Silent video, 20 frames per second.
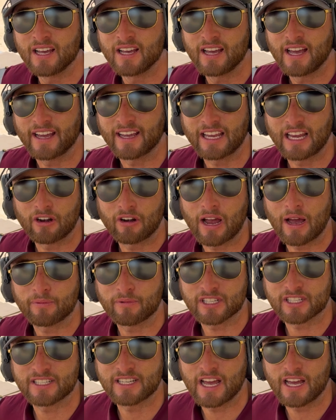at Carry
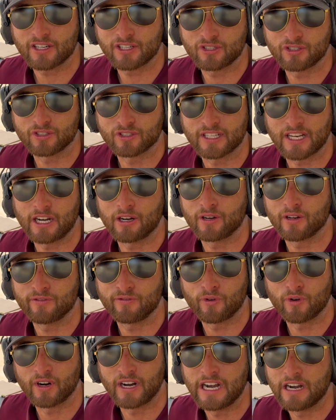Optics Nationals, Area
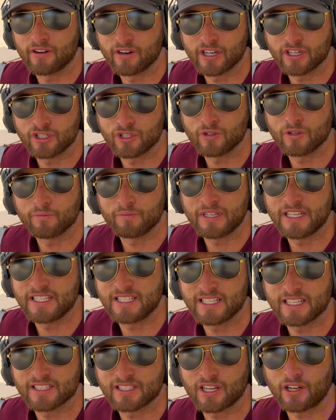4, Area 2, and
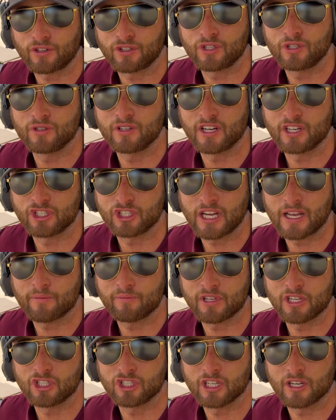PCSL 2-Gun
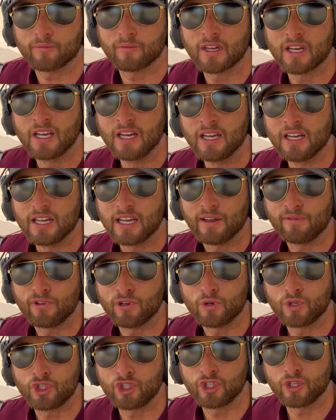Championship if
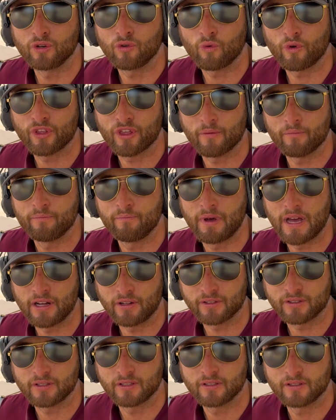you shoot with a
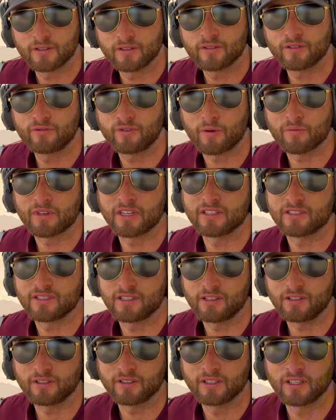belt from
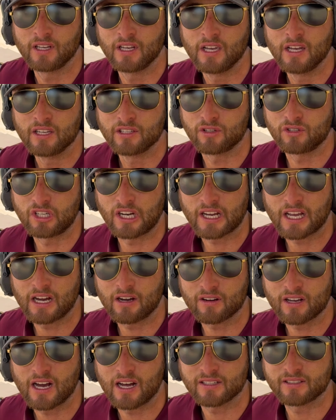Concealed. So check
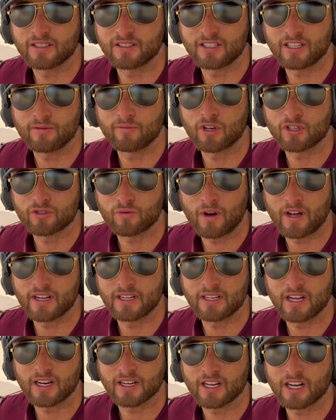out
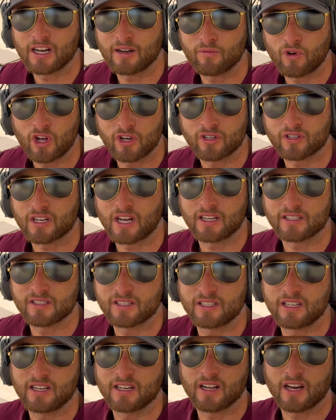ConstantineMostWanted.com,
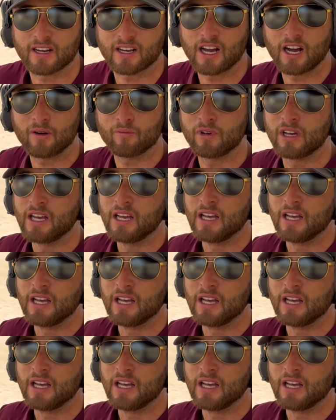HunterConstantine.com.